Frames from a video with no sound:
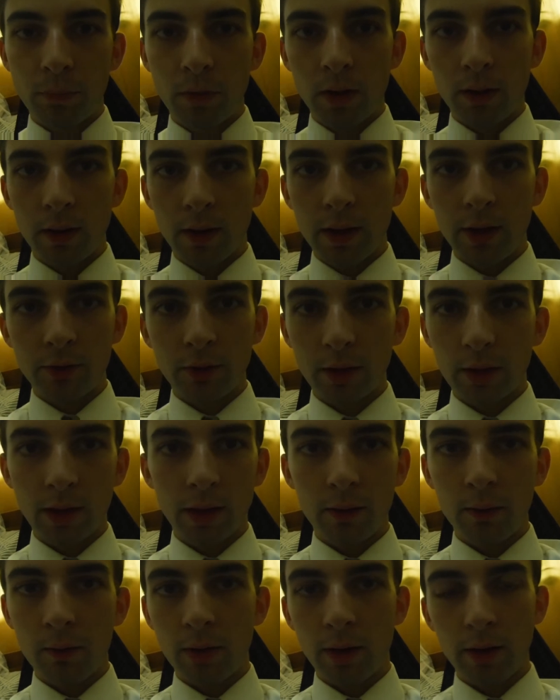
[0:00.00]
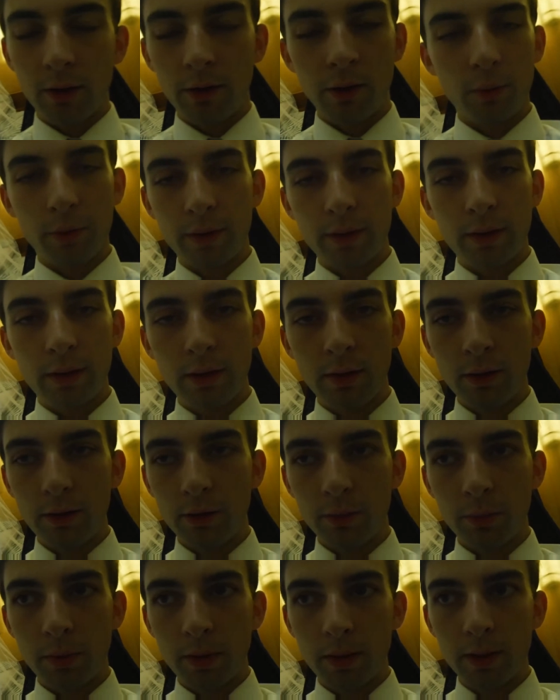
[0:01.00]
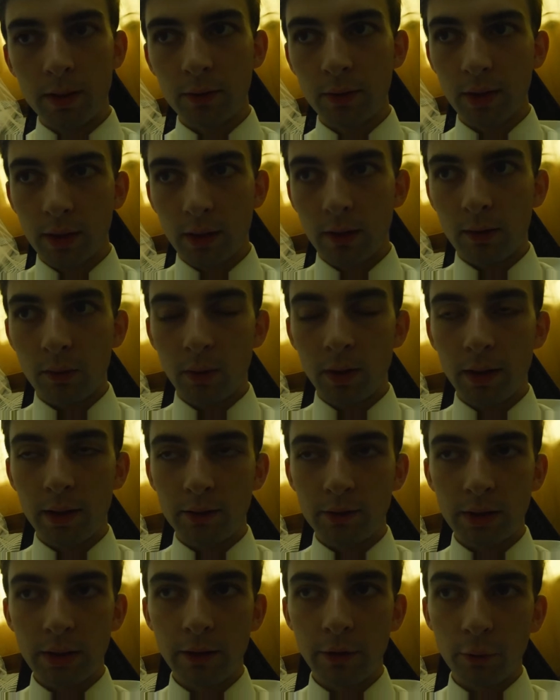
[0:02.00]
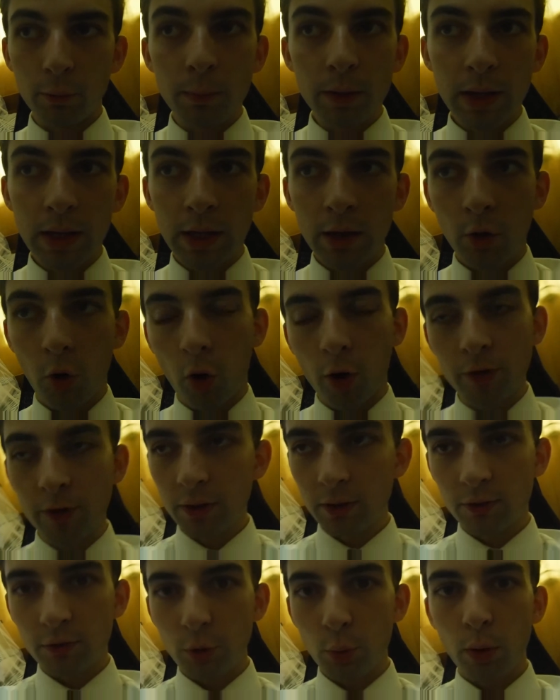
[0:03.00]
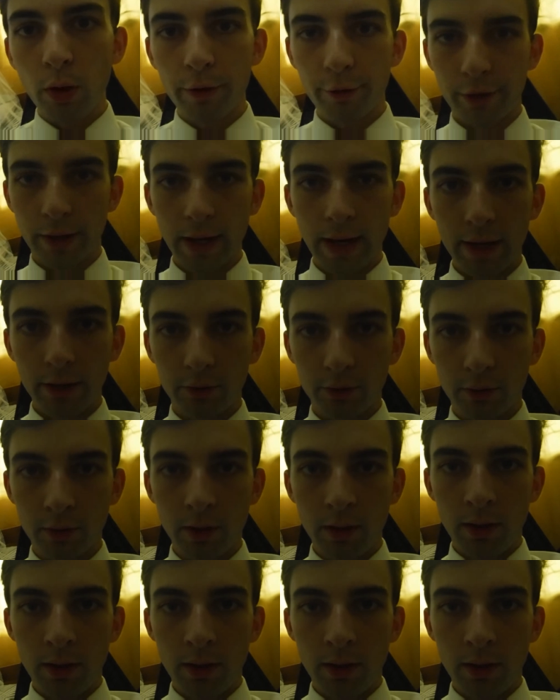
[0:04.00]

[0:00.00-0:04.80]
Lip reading: Because like I don't know what the deal is, but he's like, "Oh, it's either me or it's these 2 other guys."